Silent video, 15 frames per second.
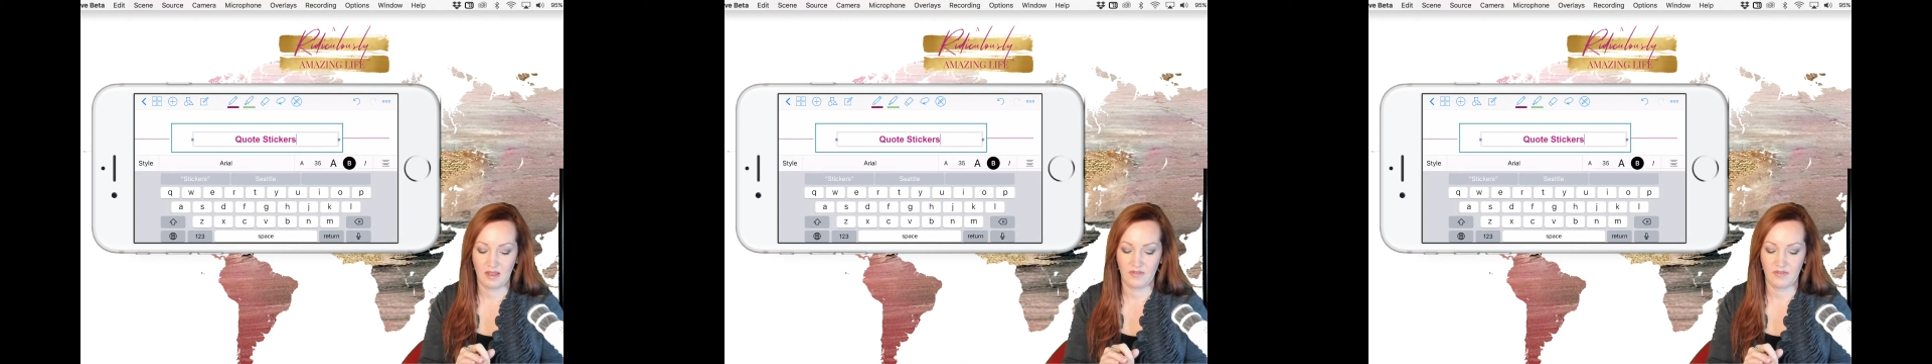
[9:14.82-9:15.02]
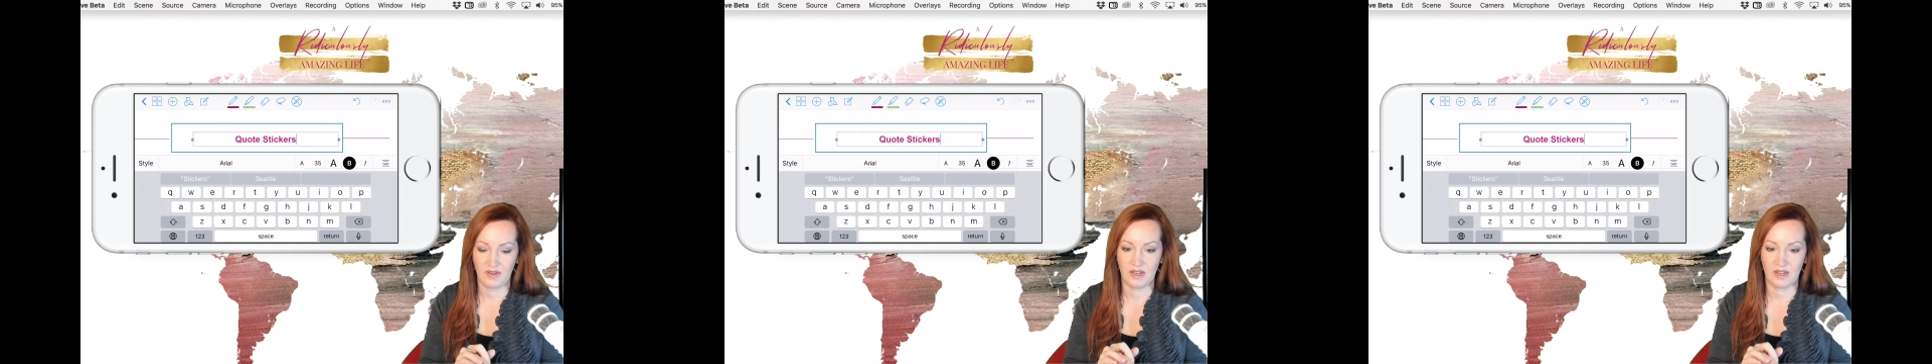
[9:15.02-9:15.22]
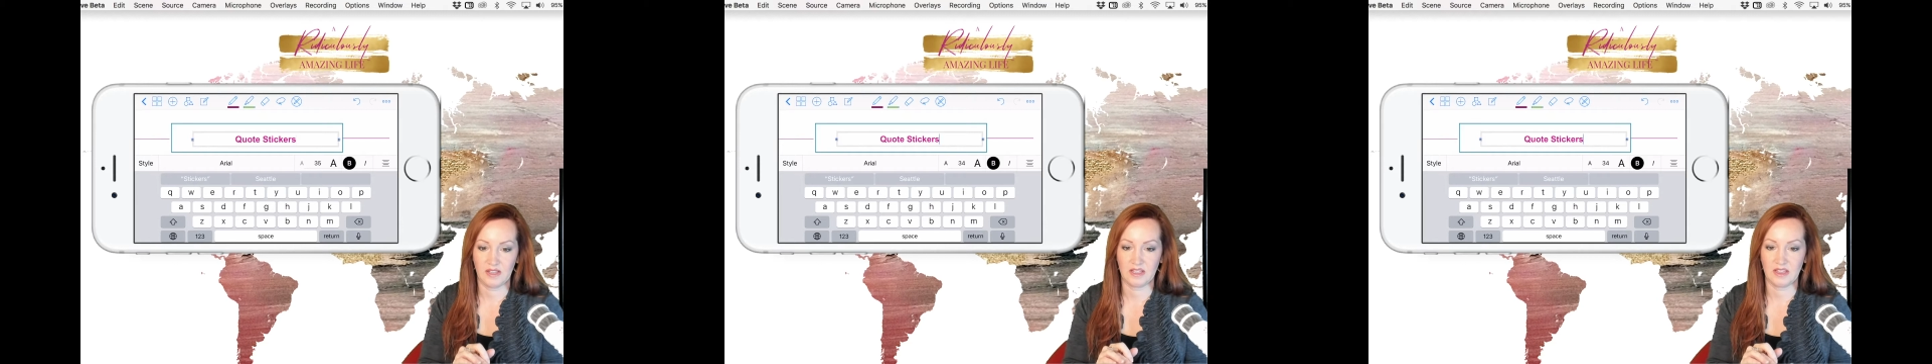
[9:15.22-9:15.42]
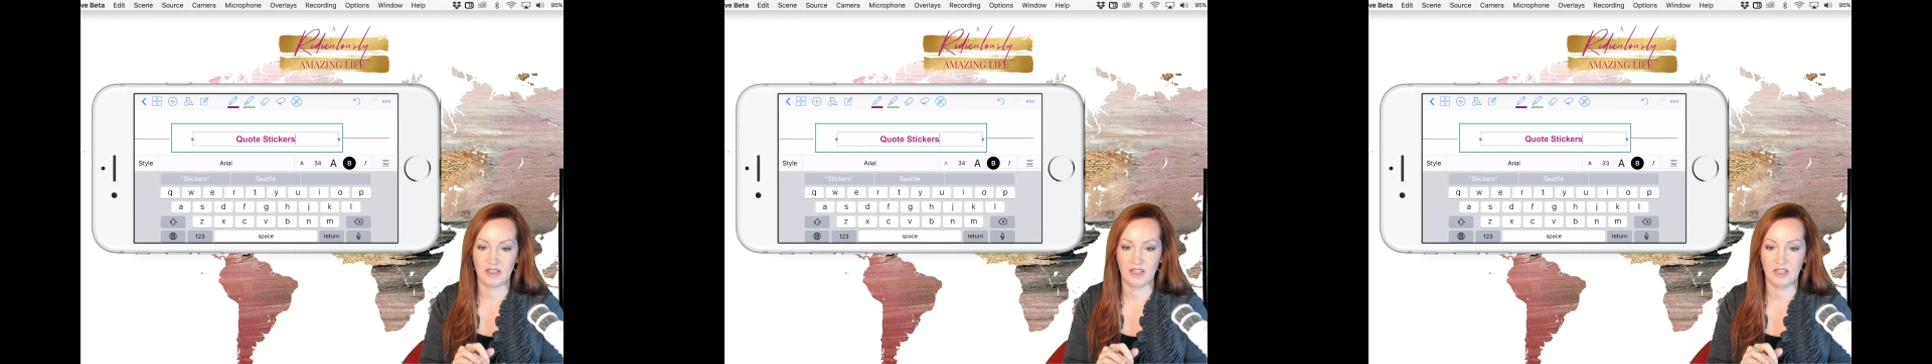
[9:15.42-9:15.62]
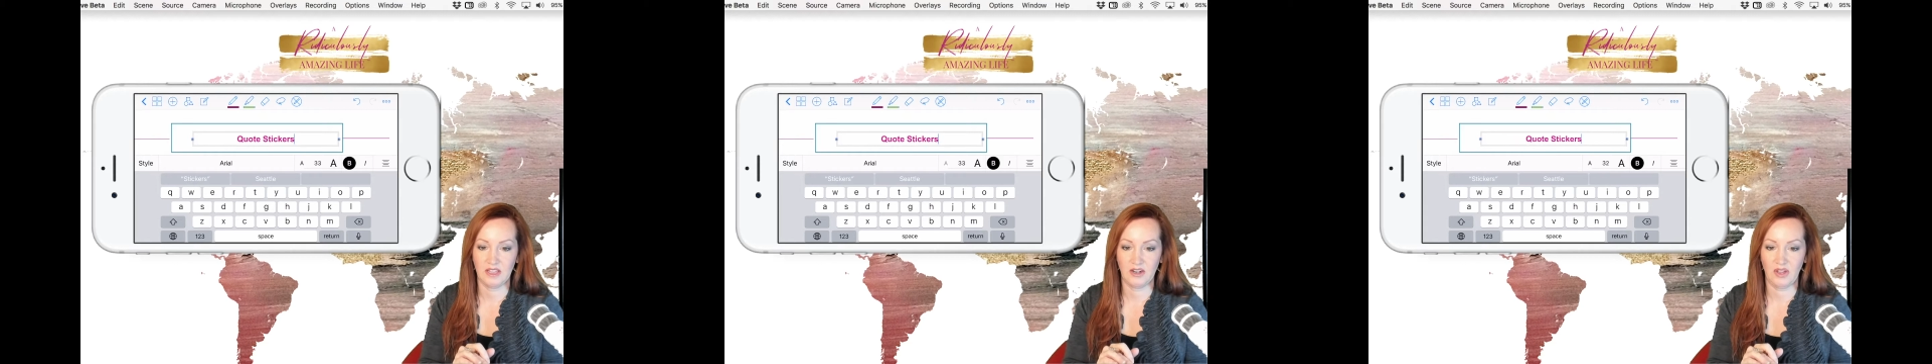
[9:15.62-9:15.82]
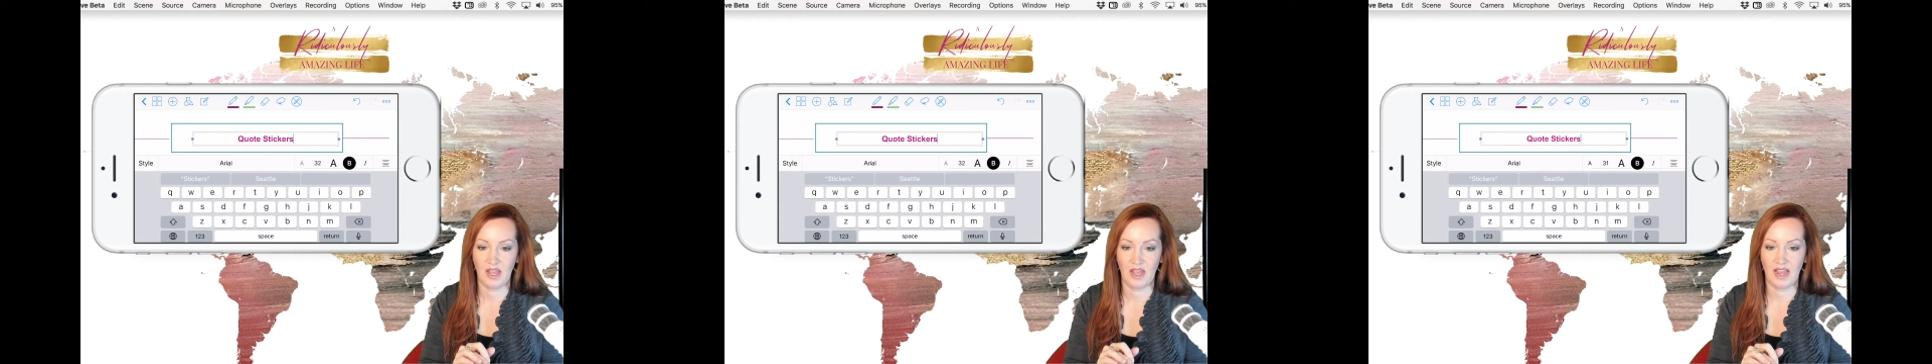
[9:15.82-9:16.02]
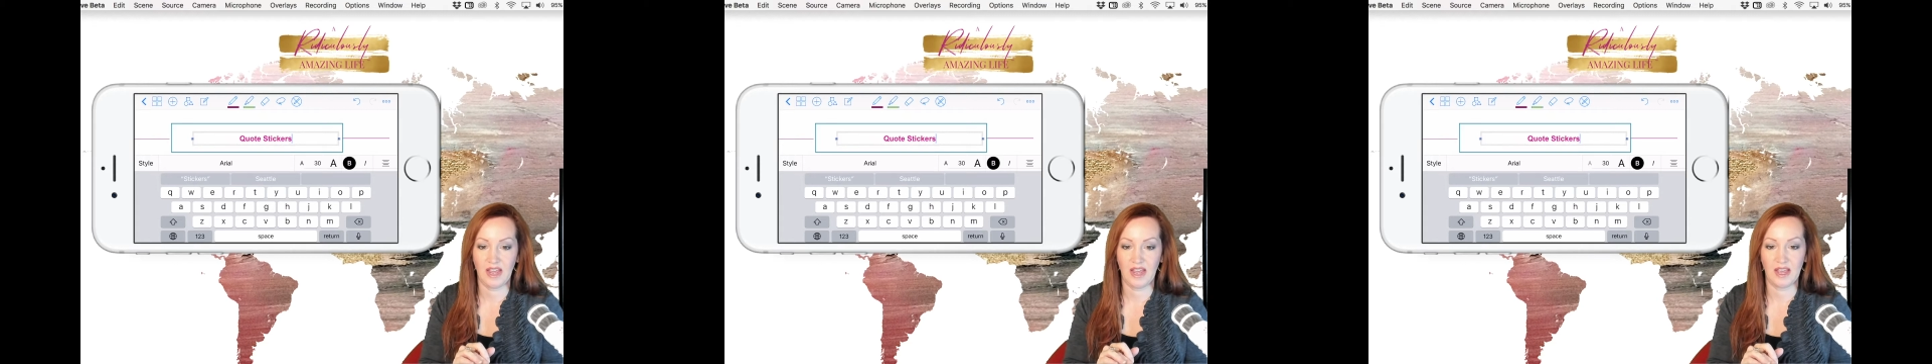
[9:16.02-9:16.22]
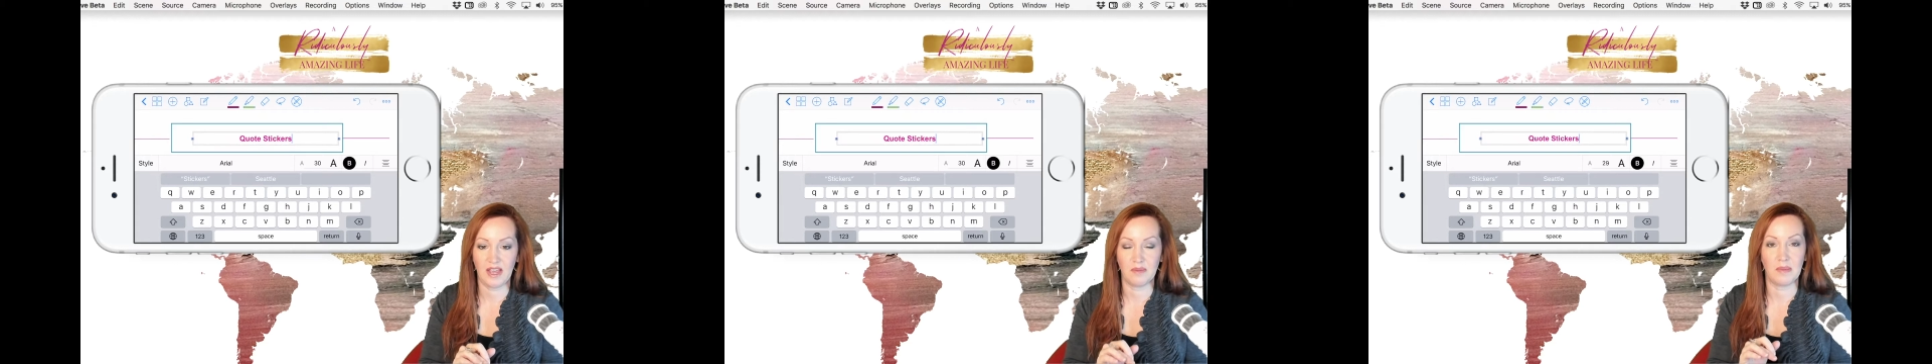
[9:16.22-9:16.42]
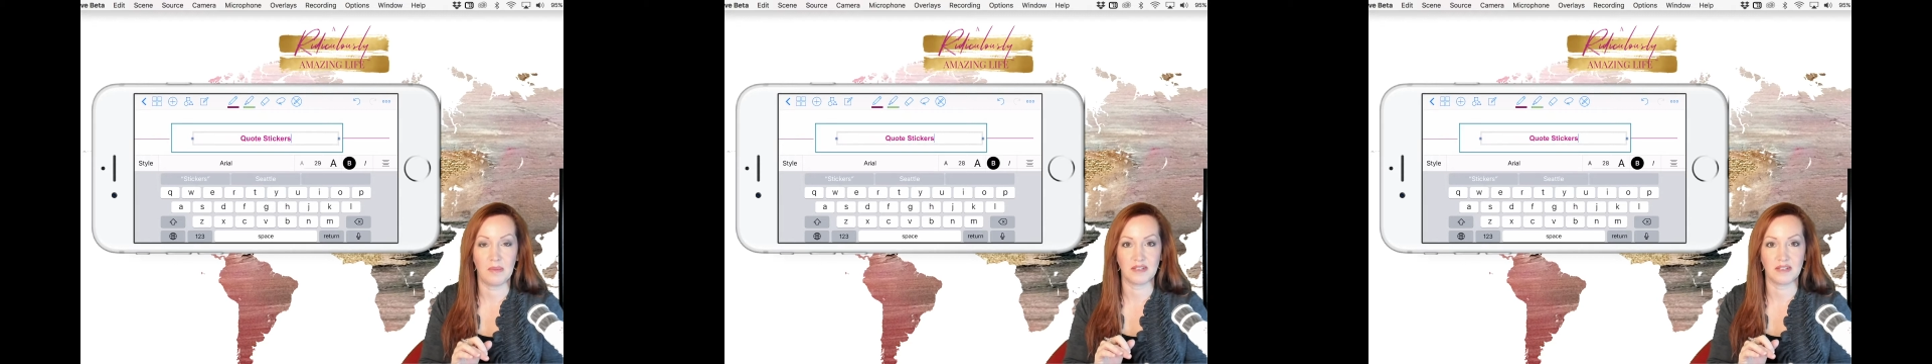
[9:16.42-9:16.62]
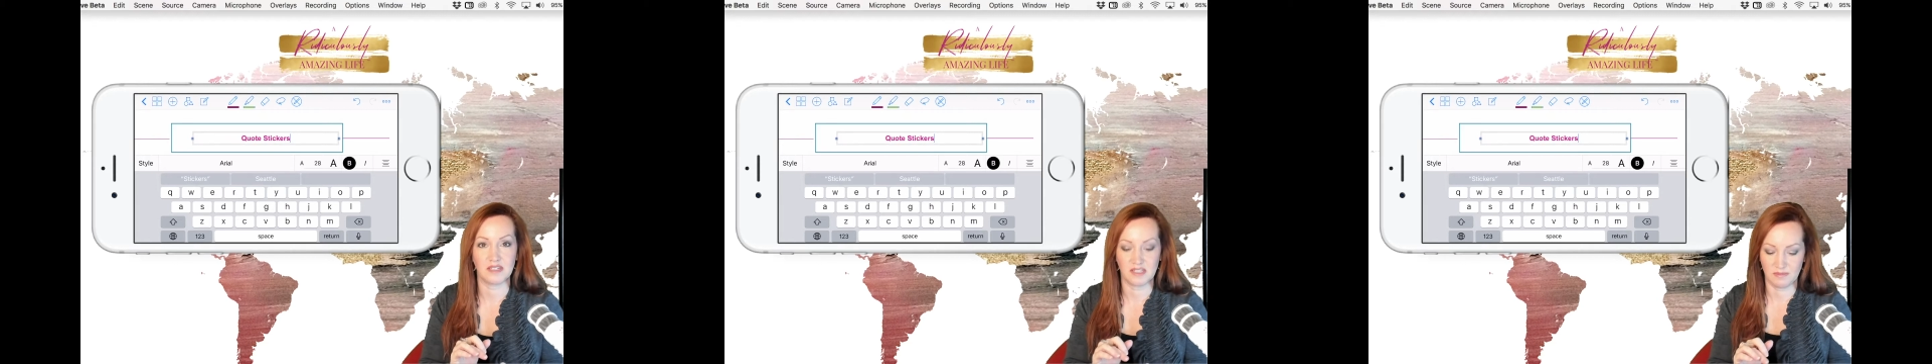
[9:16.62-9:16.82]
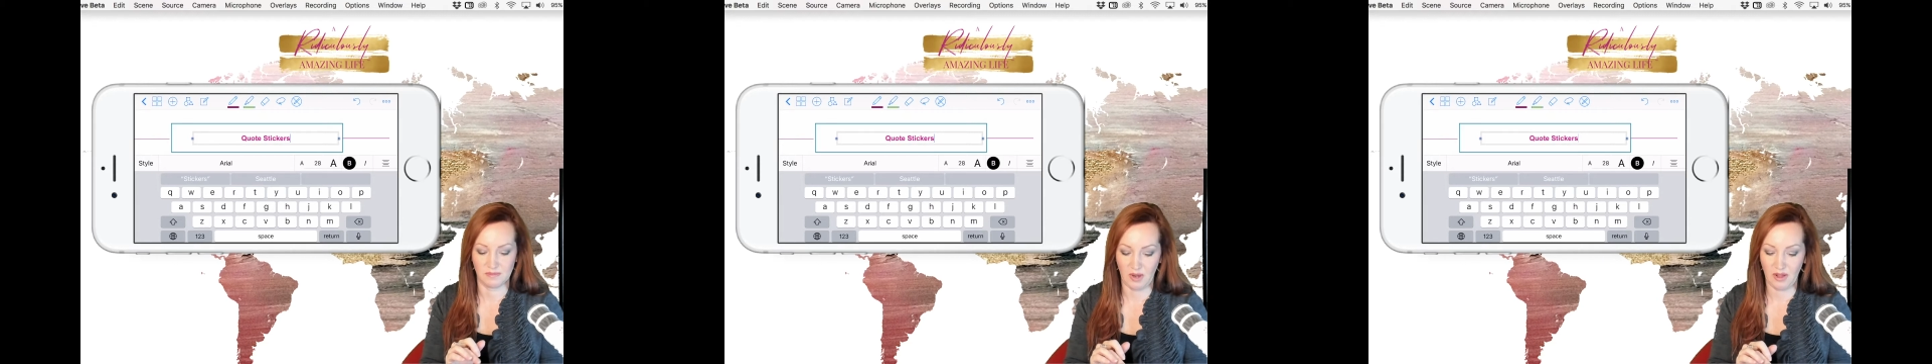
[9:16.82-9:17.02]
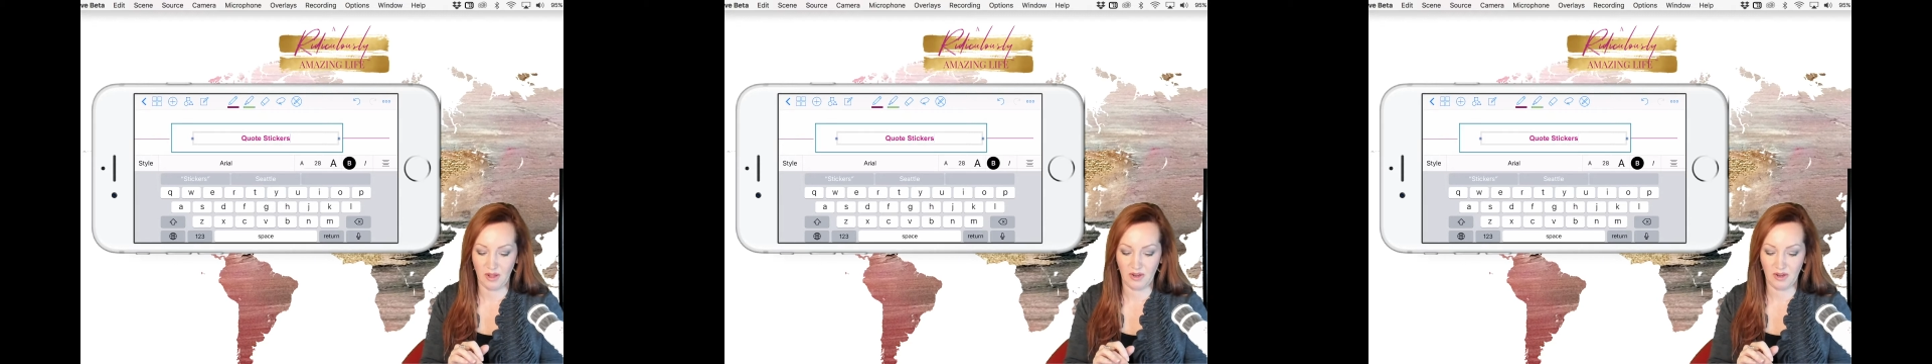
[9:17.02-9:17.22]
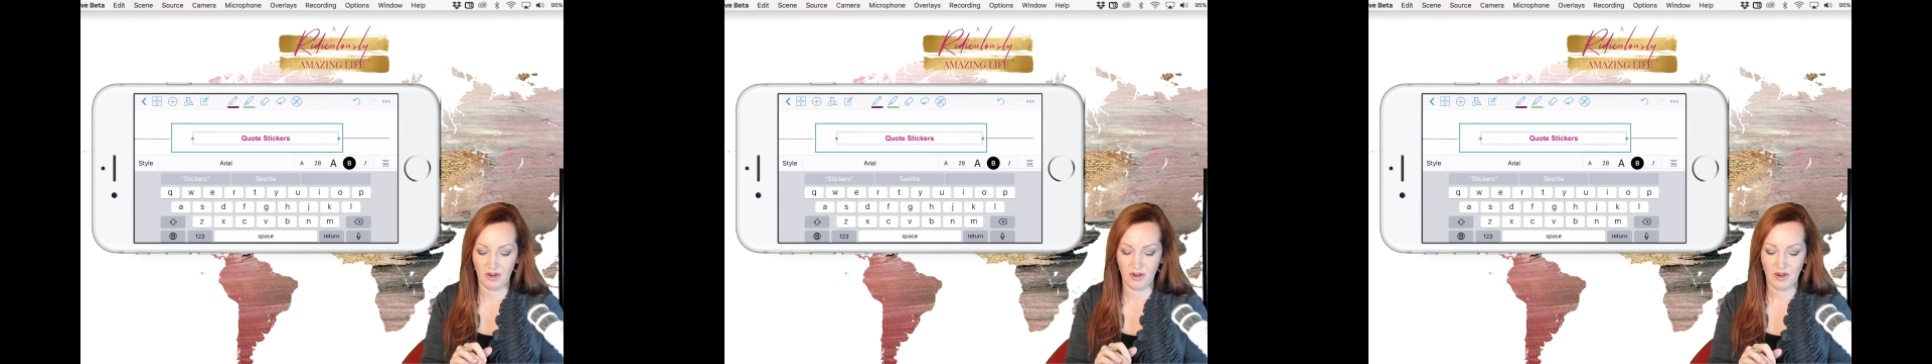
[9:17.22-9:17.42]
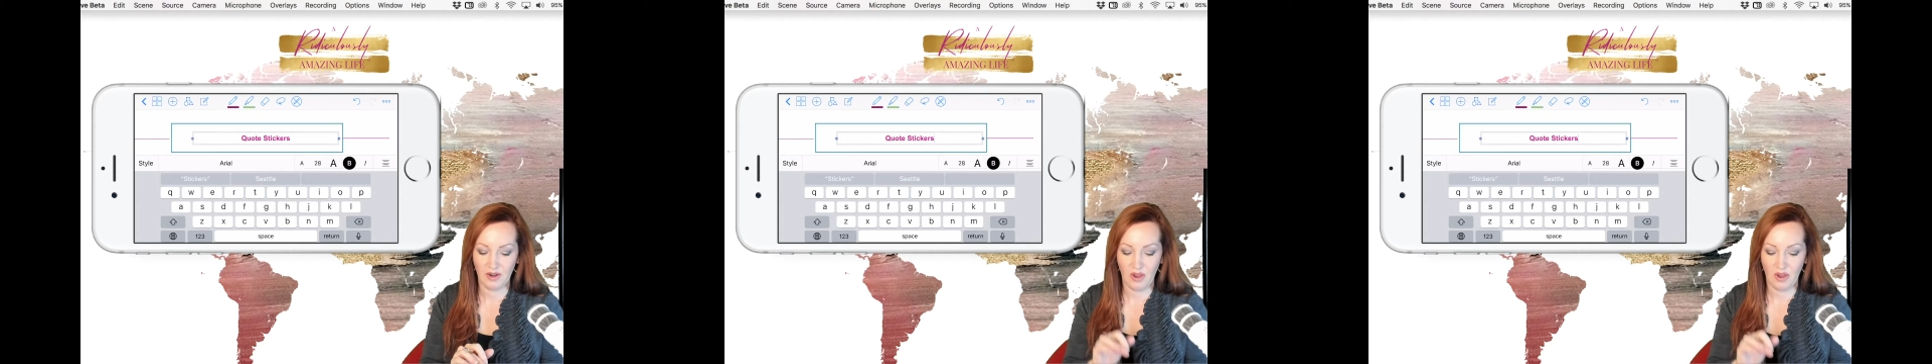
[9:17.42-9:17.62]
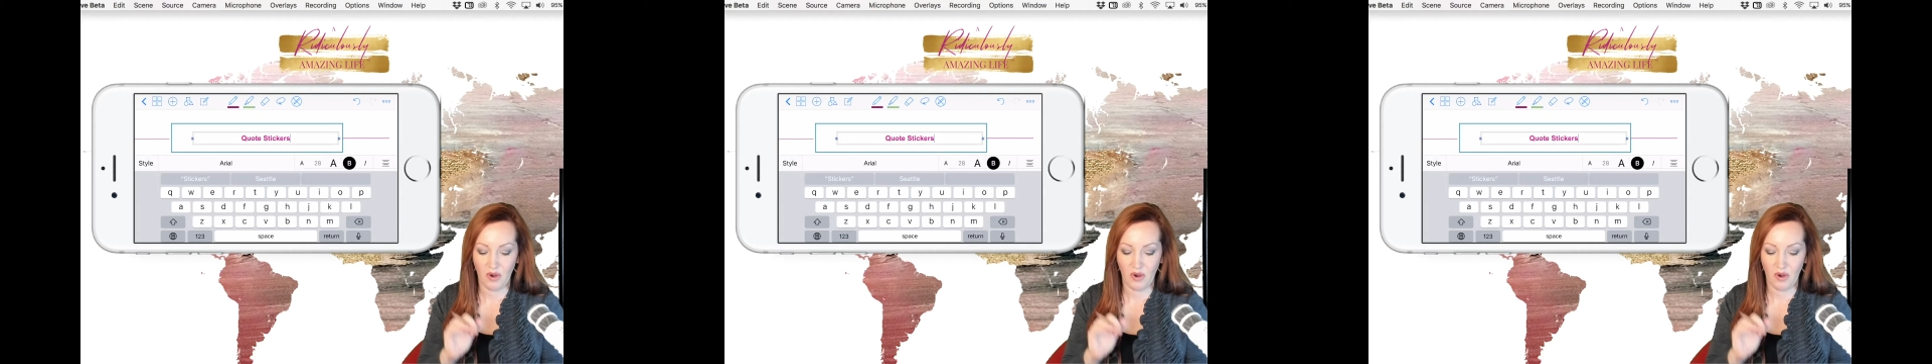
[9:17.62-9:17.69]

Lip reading: If I click the little a, it makes it smaller,